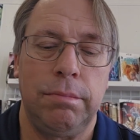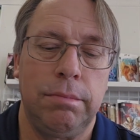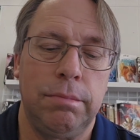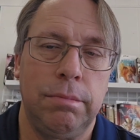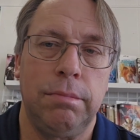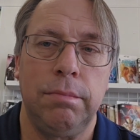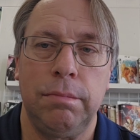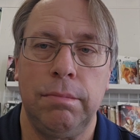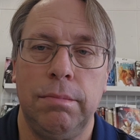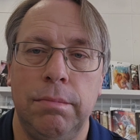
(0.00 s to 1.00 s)

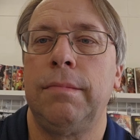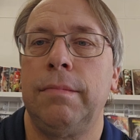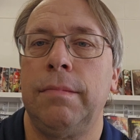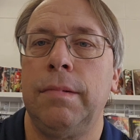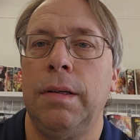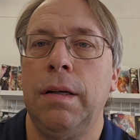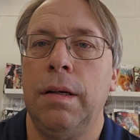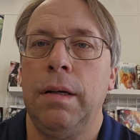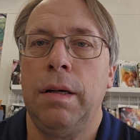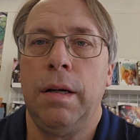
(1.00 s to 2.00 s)
[no speech]